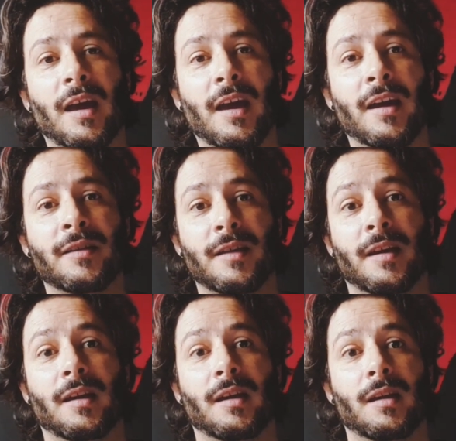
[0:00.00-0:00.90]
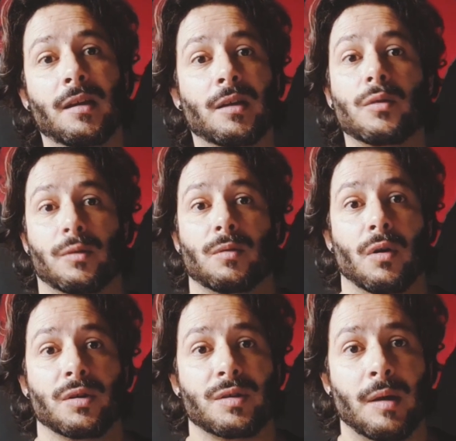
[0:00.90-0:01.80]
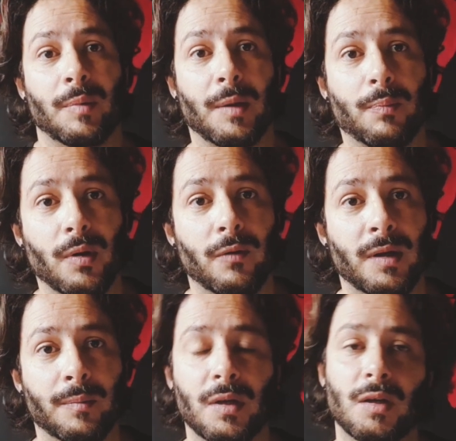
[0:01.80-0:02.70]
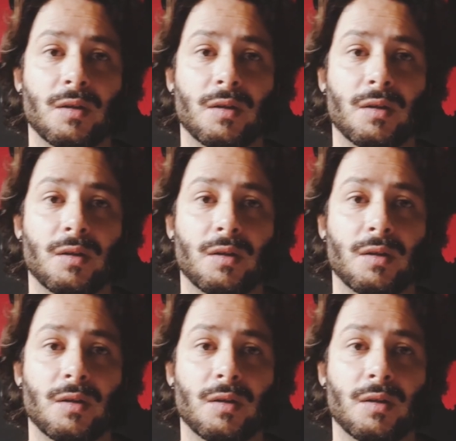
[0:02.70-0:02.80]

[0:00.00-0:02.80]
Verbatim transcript: and uh, it could cause a big problem.